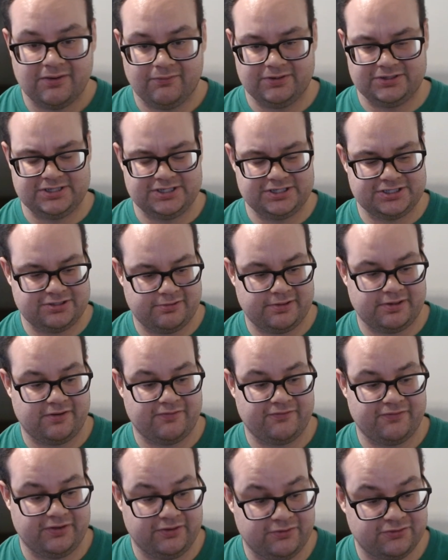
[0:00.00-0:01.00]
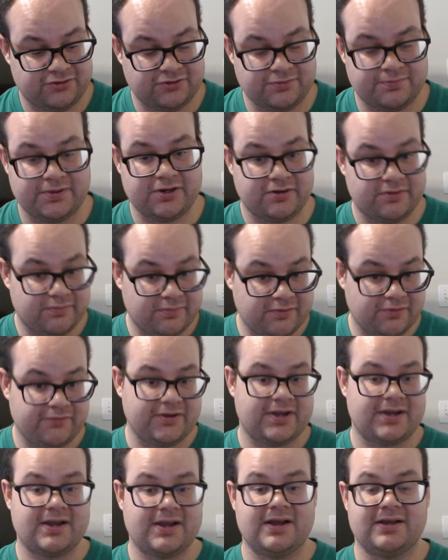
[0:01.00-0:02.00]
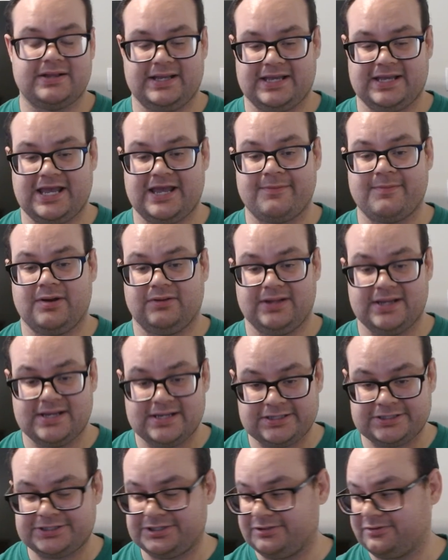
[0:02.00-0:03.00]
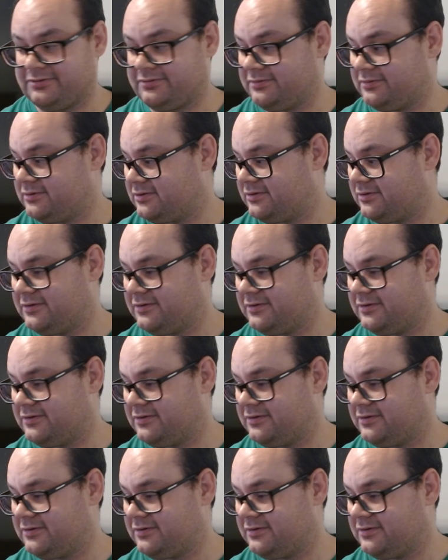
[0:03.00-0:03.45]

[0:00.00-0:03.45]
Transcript: which is showing off a new superhero movie I got that came out last year.